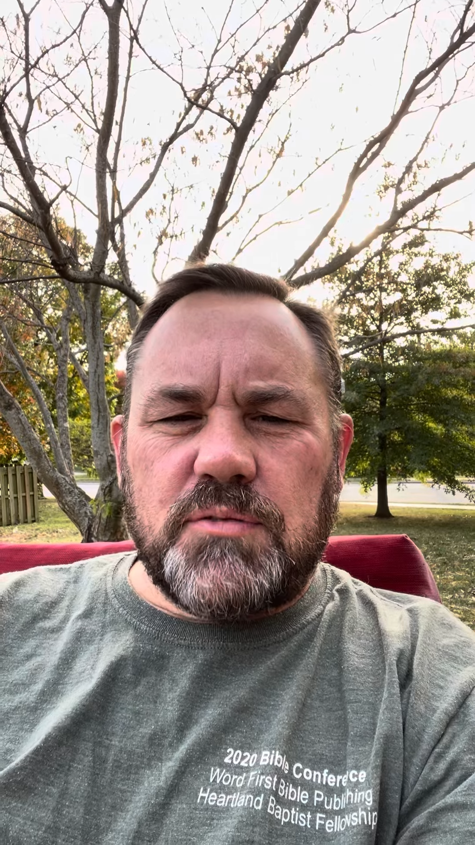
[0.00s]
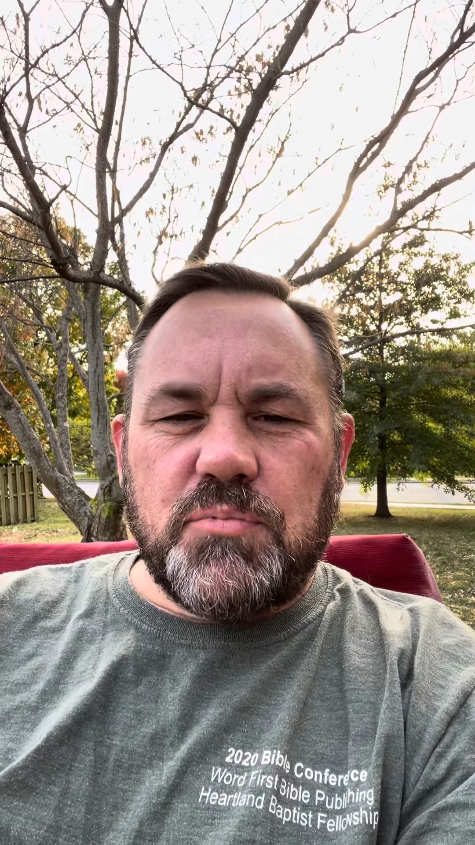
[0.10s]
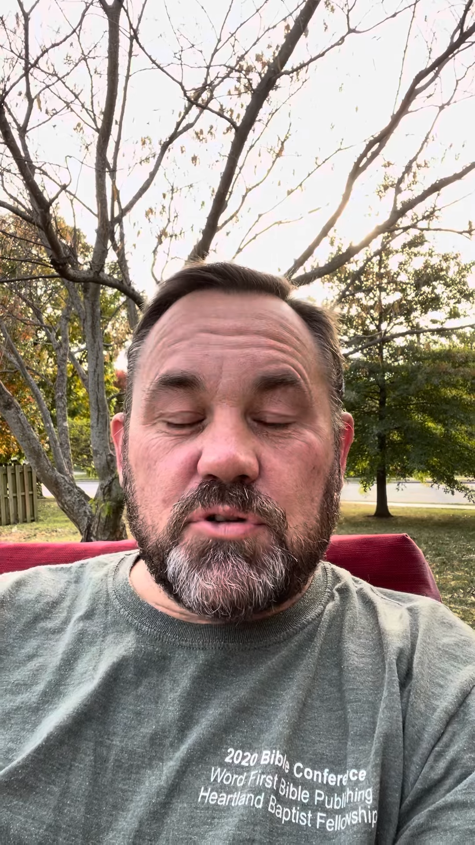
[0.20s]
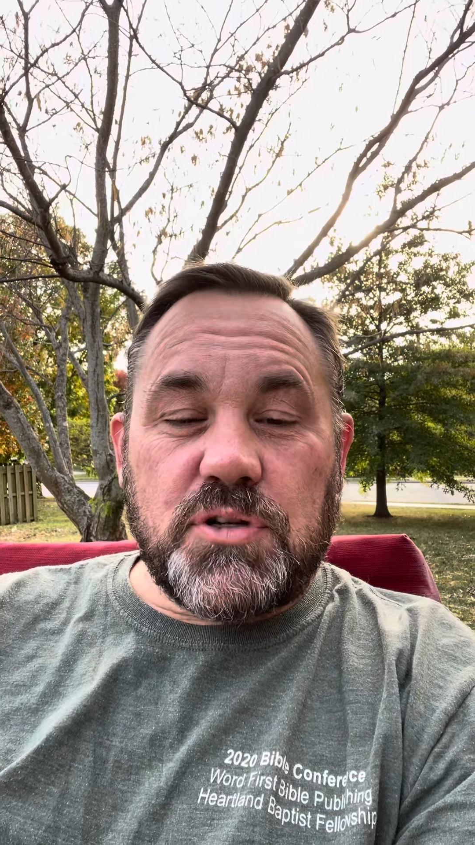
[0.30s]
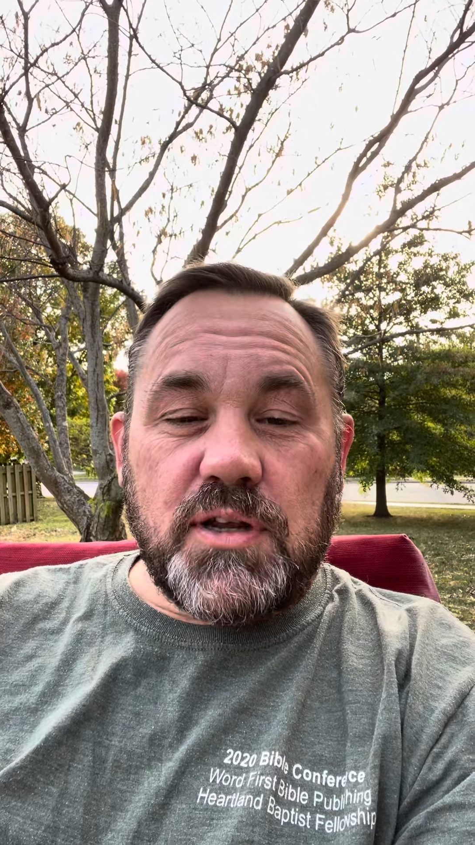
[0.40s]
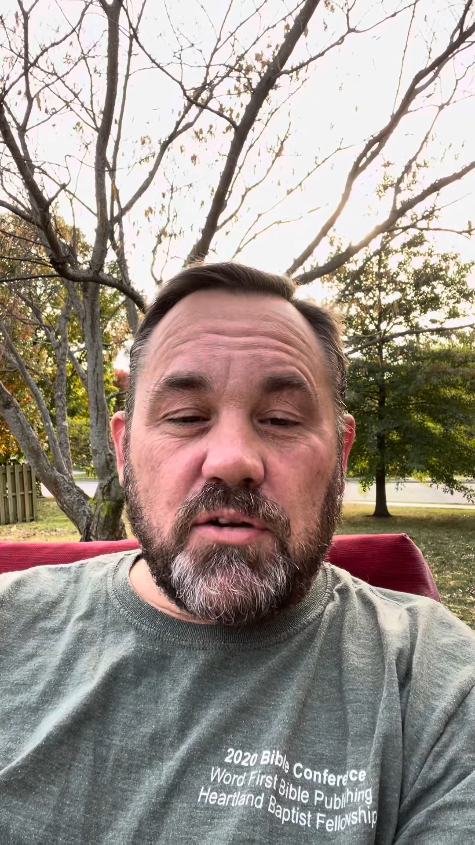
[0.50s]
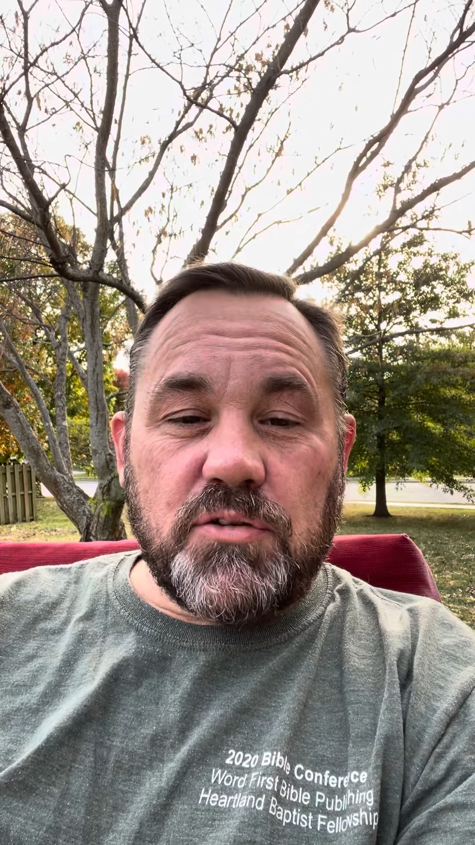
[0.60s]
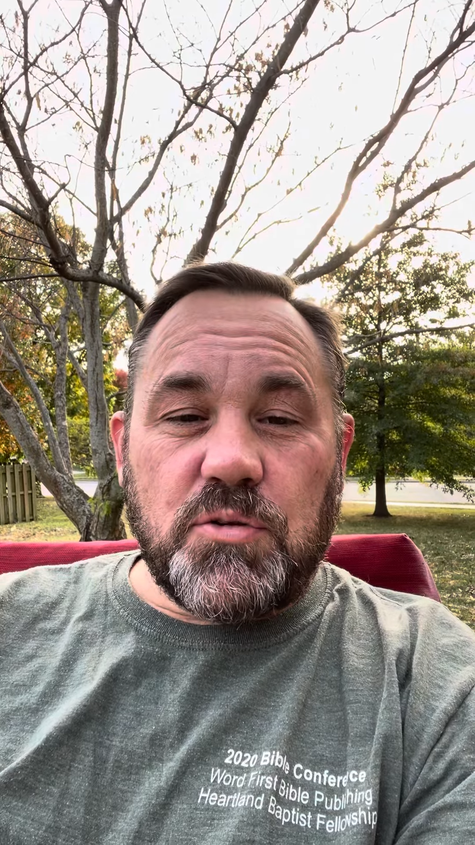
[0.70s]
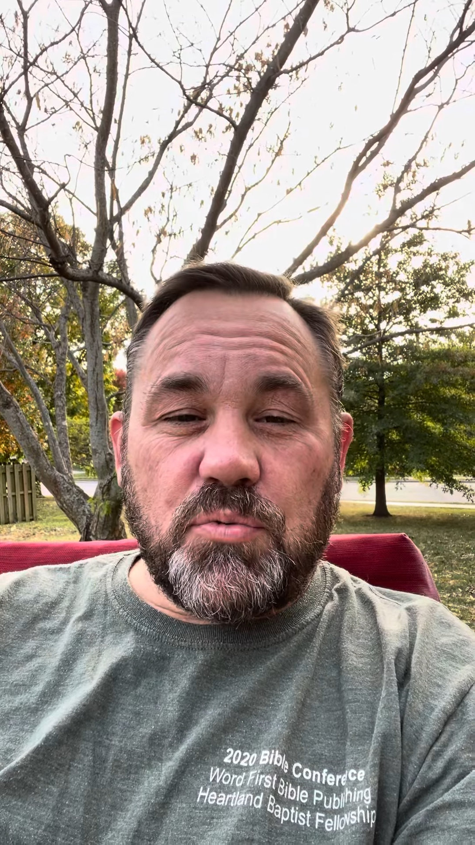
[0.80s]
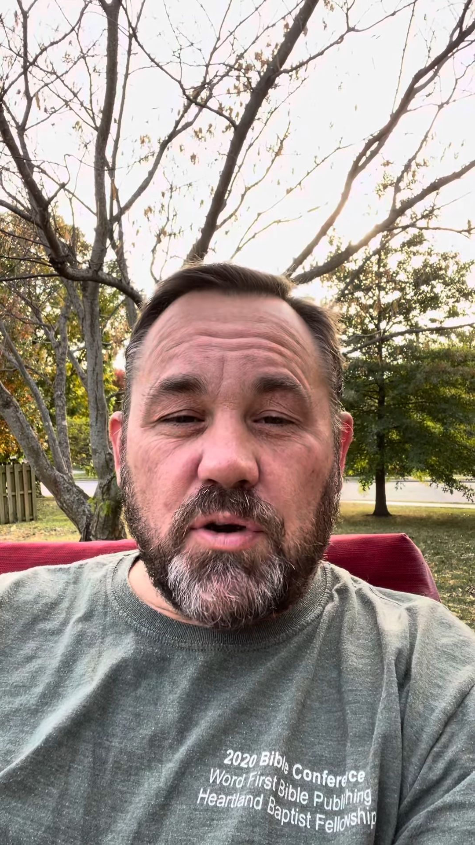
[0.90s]
Appreciate all
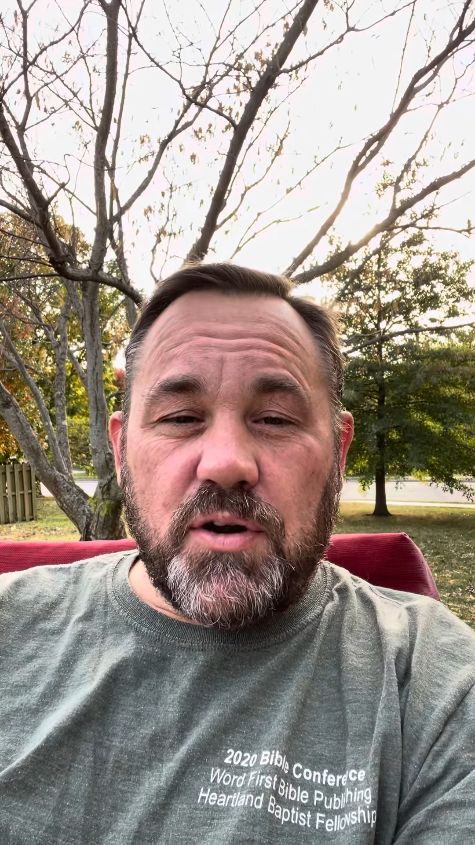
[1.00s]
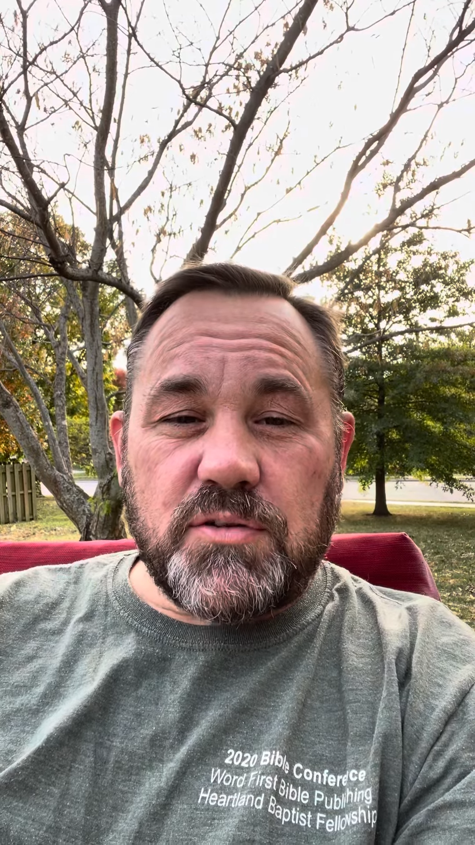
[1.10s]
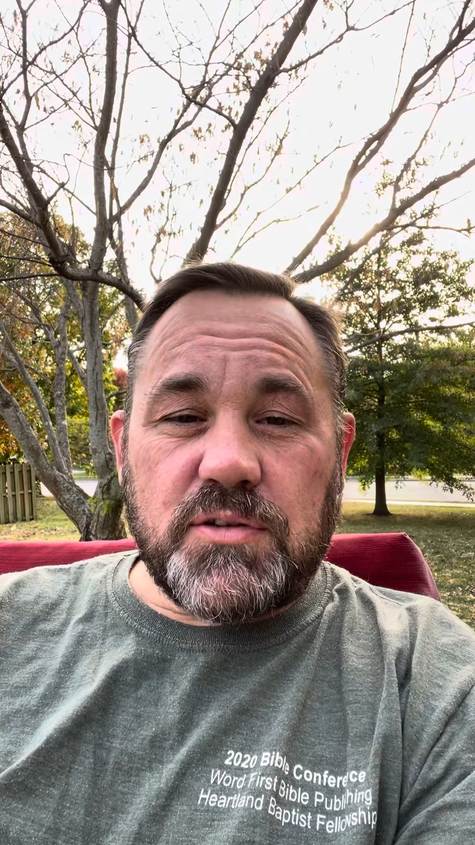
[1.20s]
your prayers.